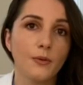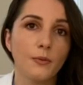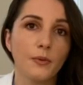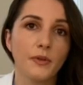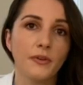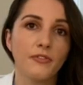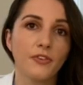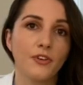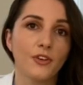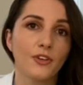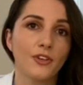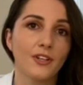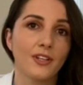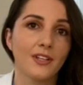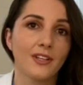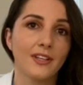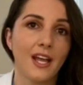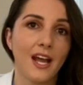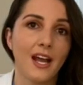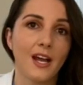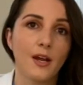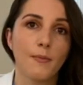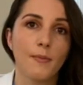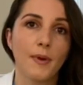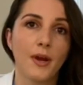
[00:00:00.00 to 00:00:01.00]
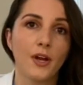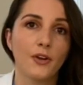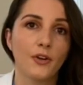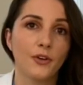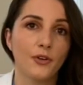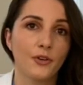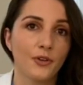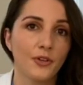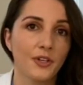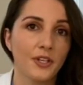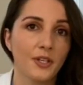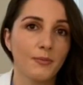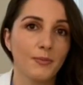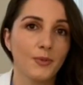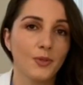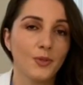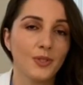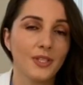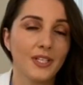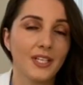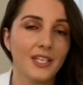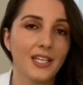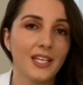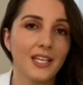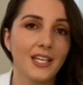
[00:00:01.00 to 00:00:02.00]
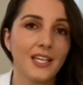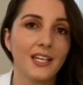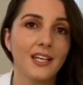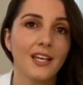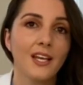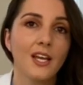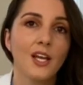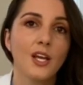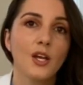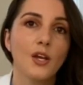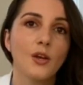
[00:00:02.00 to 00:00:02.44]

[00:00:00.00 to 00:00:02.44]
we've heard a lot about herd immunity.